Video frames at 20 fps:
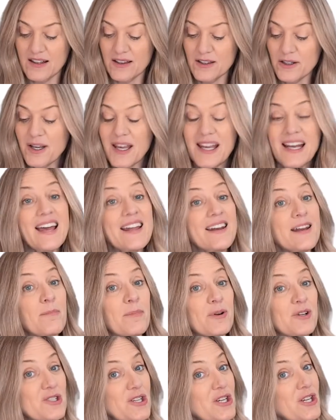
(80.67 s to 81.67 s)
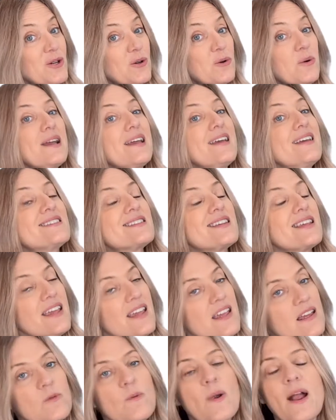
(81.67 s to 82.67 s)
Looking at number 2, it's
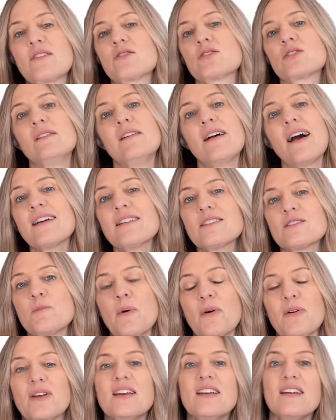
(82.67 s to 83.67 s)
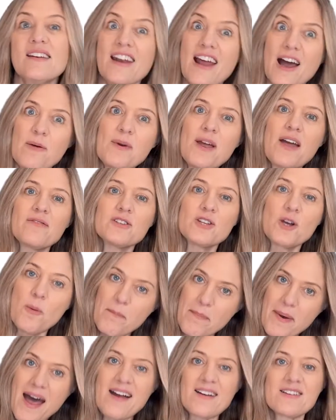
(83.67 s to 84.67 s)
in rational exponent. Now we have to go
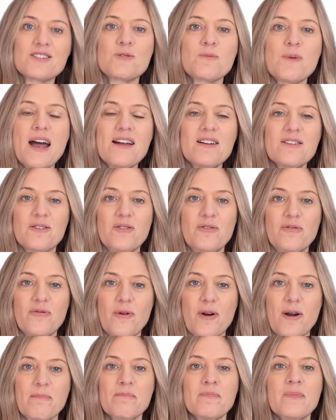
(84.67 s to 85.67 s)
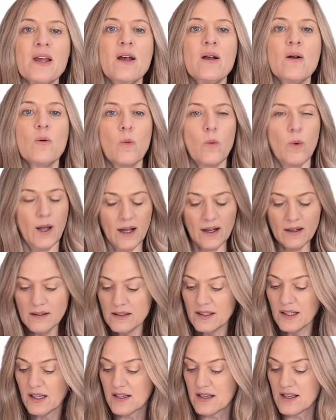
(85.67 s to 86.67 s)
back to radical form.
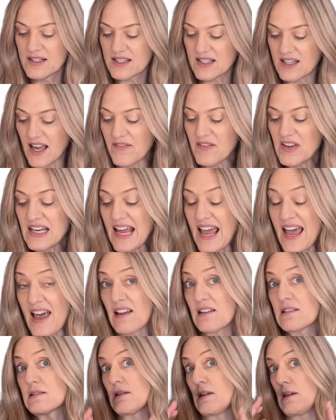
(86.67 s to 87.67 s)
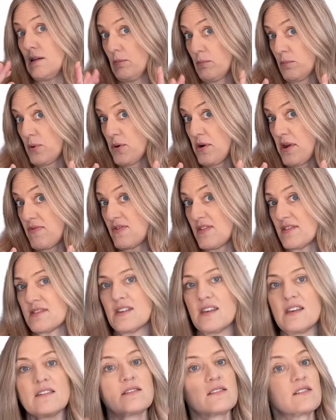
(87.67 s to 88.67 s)
Well, 7x in
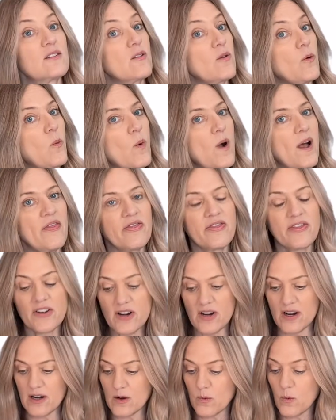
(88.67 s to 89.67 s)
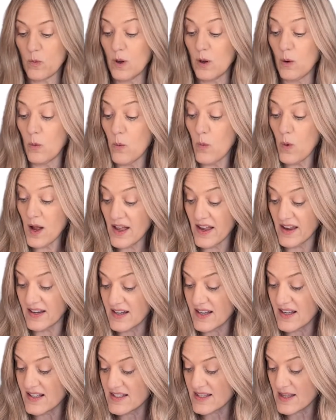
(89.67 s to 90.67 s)
parentheses to the 1 third. Well, 1
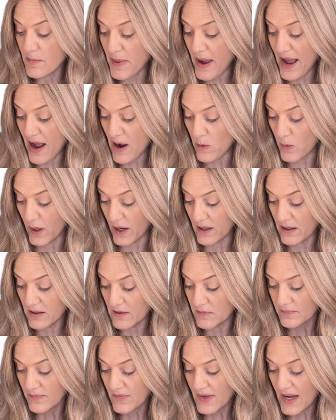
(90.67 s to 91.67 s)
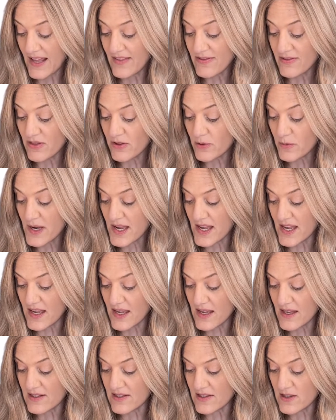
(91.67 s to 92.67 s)
is the power and 3
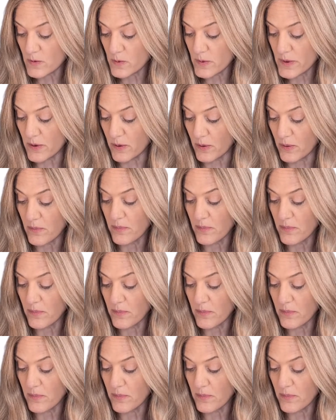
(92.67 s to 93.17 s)
is the root.